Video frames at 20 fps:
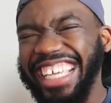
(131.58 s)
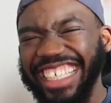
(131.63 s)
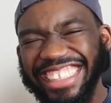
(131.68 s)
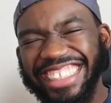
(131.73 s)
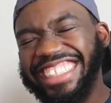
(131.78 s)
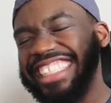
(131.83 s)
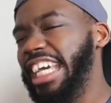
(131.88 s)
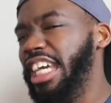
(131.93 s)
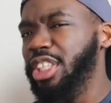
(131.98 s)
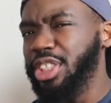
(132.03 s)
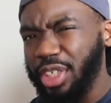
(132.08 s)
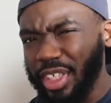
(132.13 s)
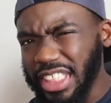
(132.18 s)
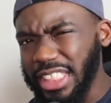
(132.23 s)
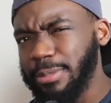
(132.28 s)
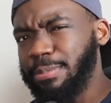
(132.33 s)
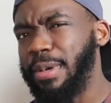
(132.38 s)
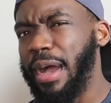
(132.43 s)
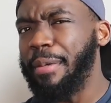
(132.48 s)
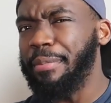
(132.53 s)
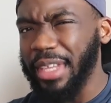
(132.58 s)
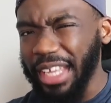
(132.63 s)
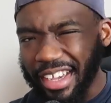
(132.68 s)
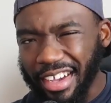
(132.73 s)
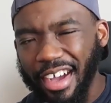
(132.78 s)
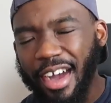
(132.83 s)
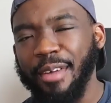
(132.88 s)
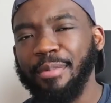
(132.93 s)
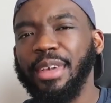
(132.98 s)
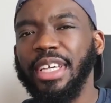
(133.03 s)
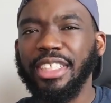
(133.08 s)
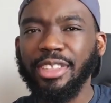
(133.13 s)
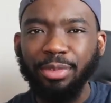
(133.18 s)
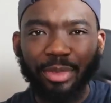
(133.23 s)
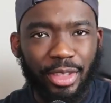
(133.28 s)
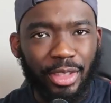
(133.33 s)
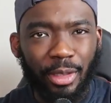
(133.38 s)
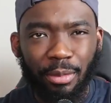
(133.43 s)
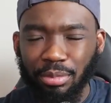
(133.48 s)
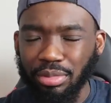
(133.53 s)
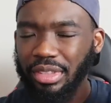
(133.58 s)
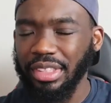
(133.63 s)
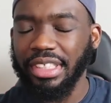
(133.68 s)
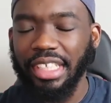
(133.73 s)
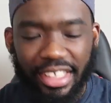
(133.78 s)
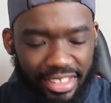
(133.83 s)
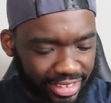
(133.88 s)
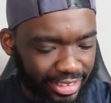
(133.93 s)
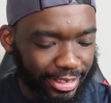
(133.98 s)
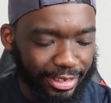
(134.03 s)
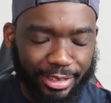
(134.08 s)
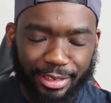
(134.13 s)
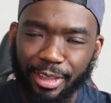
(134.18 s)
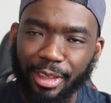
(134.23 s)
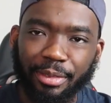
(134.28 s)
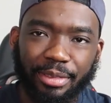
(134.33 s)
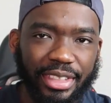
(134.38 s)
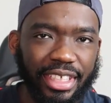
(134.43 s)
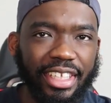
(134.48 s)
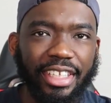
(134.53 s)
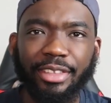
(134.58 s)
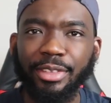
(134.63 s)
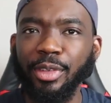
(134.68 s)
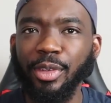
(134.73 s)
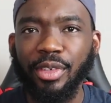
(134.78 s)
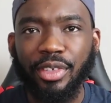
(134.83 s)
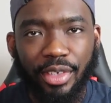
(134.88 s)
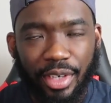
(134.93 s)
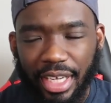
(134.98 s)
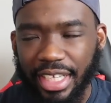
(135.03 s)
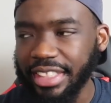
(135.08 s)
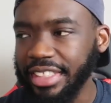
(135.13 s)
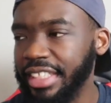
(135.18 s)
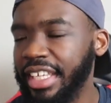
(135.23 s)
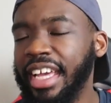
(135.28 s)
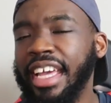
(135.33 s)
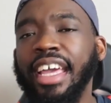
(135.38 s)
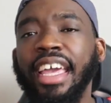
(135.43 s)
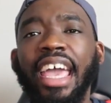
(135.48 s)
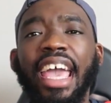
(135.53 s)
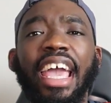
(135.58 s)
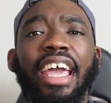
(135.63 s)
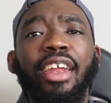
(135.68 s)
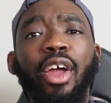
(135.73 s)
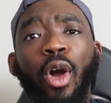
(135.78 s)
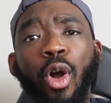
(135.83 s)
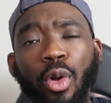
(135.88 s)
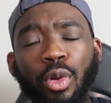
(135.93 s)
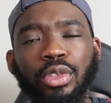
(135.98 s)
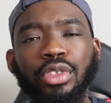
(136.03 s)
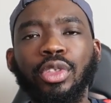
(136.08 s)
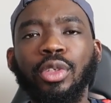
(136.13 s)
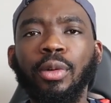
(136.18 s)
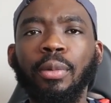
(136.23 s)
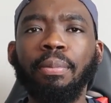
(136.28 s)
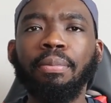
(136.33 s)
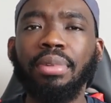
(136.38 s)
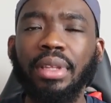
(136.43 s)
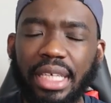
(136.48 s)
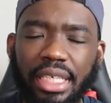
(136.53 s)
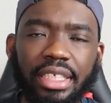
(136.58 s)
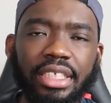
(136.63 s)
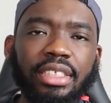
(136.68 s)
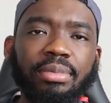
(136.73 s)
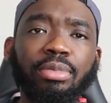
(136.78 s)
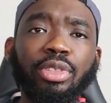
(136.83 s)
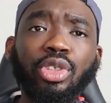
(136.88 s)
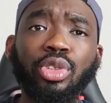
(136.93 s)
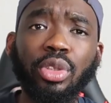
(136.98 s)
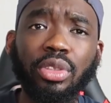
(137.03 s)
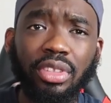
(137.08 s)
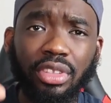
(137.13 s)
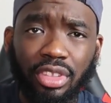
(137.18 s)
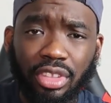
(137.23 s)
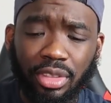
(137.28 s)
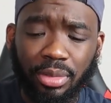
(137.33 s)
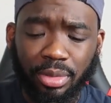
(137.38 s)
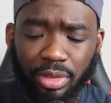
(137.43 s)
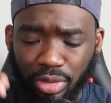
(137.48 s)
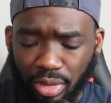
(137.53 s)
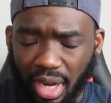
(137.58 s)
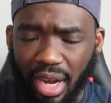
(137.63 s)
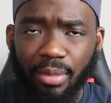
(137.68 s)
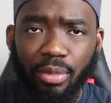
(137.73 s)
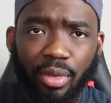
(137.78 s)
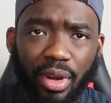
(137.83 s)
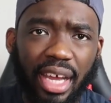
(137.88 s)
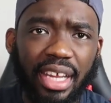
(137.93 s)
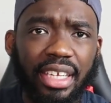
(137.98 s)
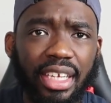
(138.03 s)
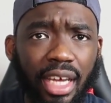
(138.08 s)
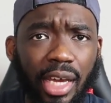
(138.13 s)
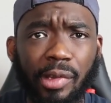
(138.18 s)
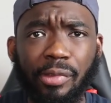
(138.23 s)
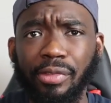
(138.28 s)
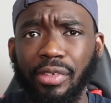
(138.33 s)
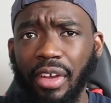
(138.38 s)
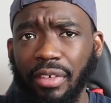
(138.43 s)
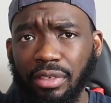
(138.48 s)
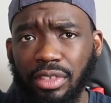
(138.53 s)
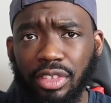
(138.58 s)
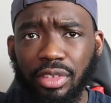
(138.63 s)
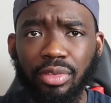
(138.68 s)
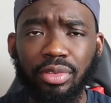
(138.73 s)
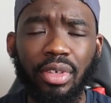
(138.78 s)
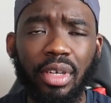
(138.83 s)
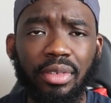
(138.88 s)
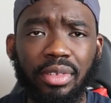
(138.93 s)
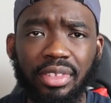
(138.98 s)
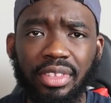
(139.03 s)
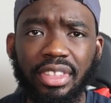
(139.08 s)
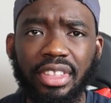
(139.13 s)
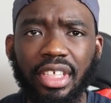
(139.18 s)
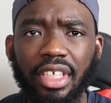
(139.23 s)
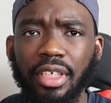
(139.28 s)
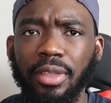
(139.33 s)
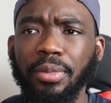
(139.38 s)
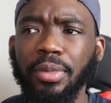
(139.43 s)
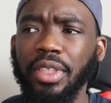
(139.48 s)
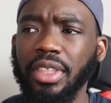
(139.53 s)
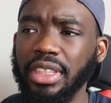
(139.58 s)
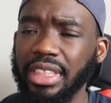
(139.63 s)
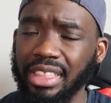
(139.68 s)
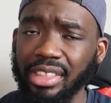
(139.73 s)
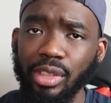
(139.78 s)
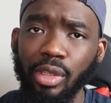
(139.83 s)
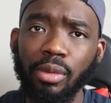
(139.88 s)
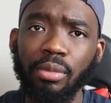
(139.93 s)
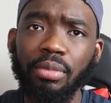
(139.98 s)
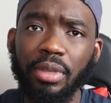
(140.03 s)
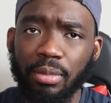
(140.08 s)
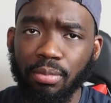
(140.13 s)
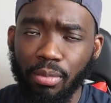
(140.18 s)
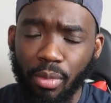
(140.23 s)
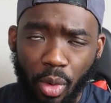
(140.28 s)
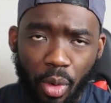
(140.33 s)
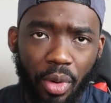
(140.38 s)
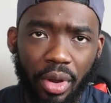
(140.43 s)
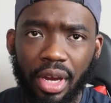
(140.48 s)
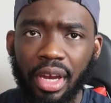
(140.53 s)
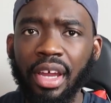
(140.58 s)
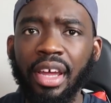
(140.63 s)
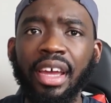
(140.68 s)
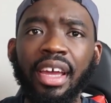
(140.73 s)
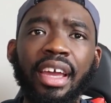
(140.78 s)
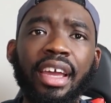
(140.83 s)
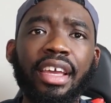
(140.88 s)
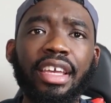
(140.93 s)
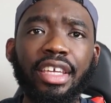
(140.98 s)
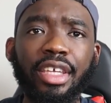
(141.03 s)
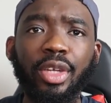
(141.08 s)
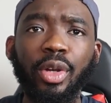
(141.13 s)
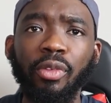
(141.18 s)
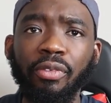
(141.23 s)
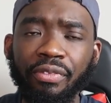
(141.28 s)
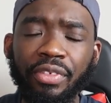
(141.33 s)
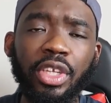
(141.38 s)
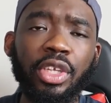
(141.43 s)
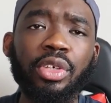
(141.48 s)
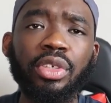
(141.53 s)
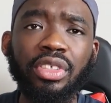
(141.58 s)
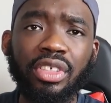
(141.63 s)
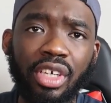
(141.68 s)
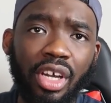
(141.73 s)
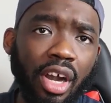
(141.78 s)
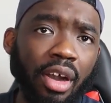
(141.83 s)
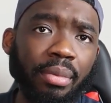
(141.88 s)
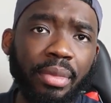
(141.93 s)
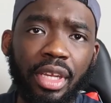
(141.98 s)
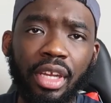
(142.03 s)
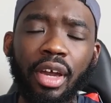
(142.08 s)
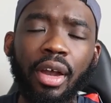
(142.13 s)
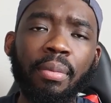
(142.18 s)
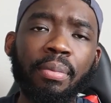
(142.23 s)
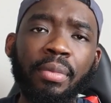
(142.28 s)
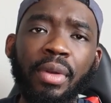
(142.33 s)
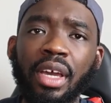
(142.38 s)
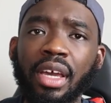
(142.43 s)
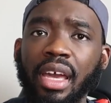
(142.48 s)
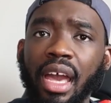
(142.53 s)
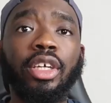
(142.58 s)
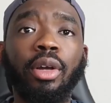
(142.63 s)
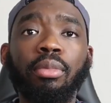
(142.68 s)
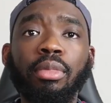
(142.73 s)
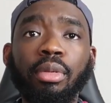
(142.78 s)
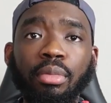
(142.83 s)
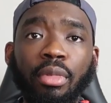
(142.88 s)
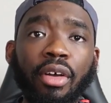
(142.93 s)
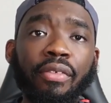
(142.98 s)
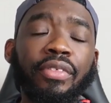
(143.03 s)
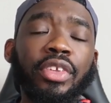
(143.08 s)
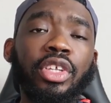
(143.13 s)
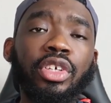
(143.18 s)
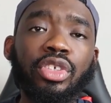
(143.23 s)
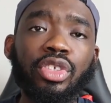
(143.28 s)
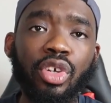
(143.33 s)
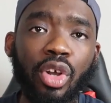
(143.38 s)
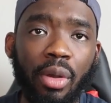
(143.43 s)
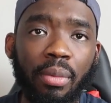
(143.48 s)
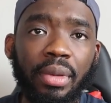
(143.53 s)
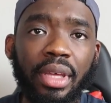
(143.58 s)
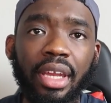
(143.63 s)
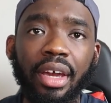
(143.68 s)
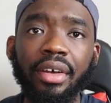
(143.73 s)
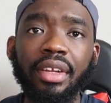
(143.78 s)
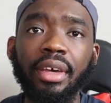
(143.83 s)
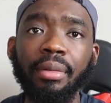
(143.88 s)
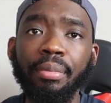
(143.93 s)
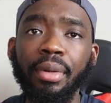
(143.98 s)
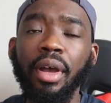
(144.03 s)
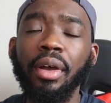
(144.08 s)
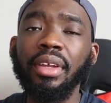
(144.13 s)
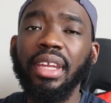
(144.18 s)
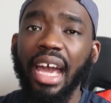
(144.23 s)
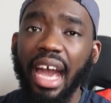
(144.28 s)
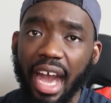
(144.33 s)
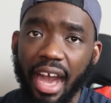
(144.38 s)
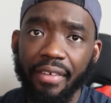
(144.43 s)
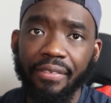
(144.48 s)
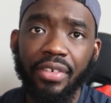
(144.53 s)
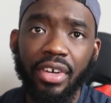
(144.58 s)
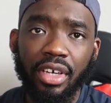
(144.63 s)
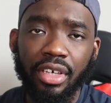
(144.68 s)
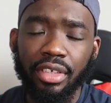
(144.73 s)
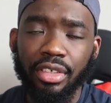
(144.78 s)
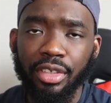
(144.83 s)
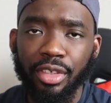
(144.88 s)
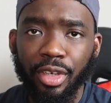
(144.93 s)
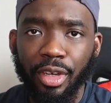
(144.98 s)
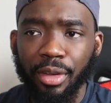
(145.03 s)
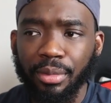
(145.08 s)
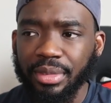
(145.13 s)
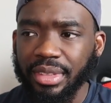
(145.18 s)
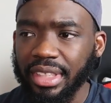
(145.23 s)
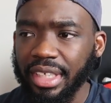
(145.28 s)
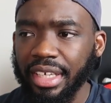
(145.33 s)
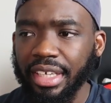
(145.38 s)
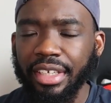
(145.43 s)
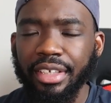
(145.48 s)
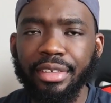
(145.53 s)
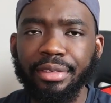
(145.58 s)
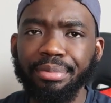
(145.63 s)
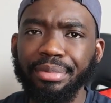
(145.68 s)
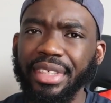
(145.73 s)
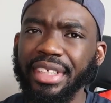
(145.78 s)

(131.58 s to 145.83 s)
Let's just spam the comments with your predictions. You know what I'm saying? Let's go crazy. And also, please be sure to subscribe right now if you haven't subscribed to this channel because there's going to be more you know videos coming up there'll be more videos coming out about AFCON you know what i'm saying